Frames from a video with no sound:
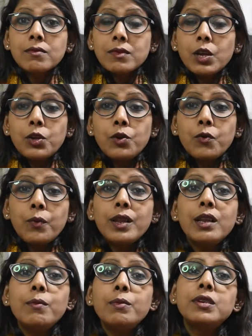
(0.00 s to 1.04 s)
you
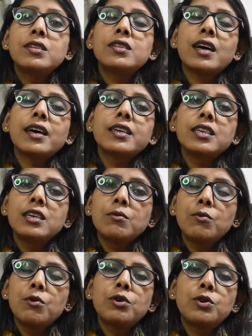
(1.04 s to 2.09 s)
will be deciding
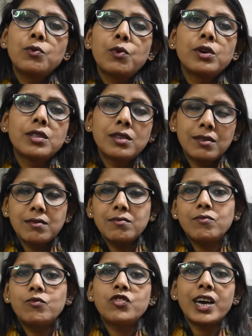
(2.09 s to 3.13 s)
more towards
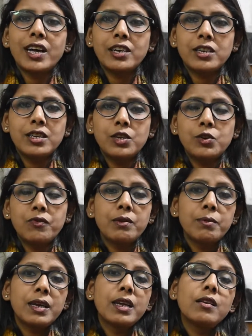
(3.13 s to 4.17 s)
charity. You will
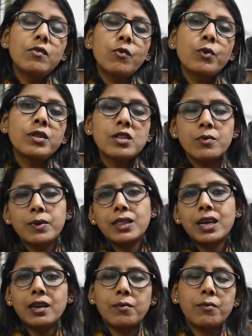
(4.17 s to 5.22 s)
be influenced with
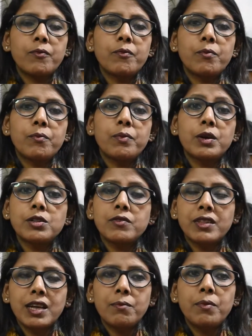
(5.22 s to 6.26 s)
that because of
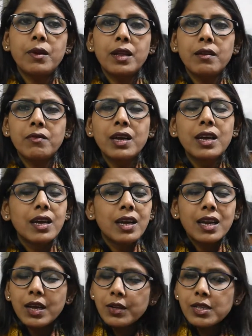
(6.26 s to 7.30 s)
that belief.
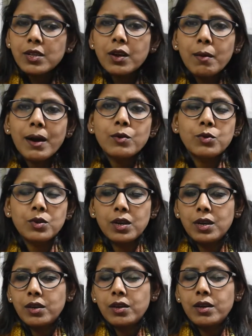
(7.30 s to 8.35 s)
Now it's not about
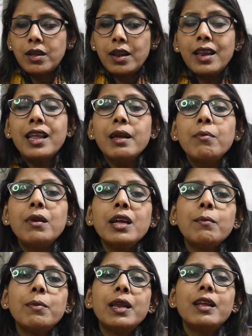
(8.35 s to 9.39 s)

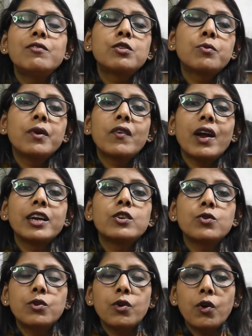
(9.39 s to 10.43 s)
labeling beliefs to be right
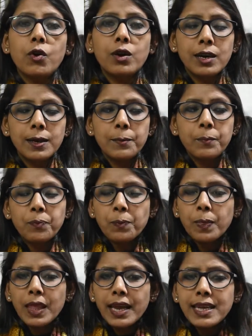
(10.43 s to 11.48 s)
or wrong.
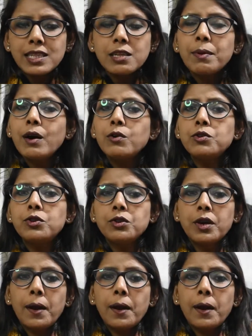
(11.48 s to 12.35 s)
It's about